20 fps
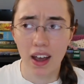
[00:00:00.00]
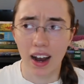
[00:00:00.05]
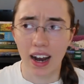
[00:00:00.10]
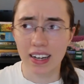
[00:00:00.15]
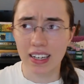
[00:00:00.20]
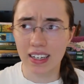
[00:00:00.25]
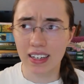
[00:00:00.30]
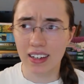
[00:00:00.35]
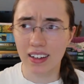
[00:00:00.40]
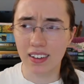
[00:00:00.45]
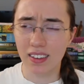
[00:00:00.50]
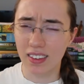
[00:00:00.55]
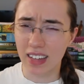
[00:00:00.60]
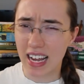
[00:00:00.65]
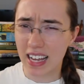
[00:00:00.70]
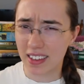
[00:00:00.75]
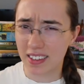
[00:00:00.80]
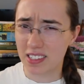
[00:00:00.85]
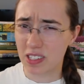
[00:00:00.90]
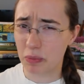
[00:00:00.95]
I didn't
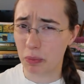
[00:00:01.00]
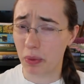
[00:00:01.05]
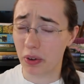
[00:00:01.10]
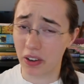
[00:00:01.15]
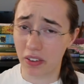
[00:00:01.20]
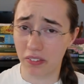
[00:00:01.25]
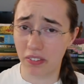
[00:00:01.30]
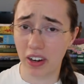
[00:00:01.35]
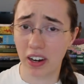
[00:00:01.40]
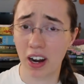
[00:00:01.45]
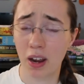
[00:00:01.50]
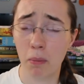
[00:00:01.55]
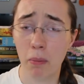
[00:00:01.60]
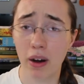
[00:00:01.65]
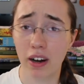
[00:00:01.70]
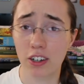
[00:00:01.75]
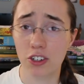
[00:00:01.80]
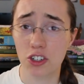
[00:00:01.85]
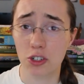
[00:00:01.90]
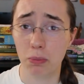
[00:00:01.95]
like this book very
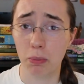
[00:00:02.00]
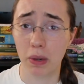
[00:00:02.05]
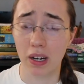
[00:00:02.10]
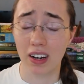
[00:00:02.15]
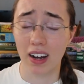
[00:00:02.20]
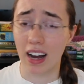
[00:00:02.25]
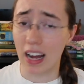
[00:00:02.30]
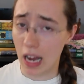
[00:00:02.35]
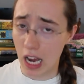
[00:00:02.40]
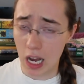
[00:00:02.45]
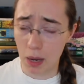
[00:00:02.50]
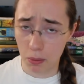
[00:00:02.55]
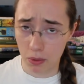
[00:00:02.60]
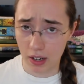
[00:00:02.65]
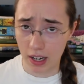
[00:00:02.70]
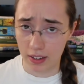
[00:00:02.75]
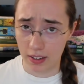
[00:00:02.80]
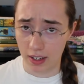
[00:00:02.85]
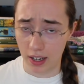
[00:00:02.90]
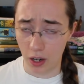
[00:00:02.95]
much, but I am
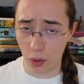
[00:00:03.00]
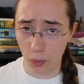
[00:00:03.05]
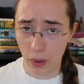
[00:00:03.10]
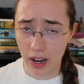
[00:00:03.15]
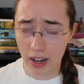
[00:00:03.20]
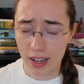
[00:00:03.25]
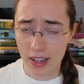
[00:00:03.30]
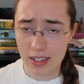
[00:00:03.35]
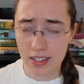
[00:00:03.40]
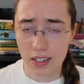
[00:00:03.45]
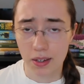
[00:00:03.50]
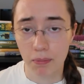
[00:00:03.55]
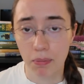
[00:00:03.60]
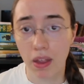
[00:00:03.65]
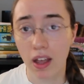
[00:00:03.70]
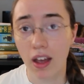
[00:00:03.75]
glad that I read it.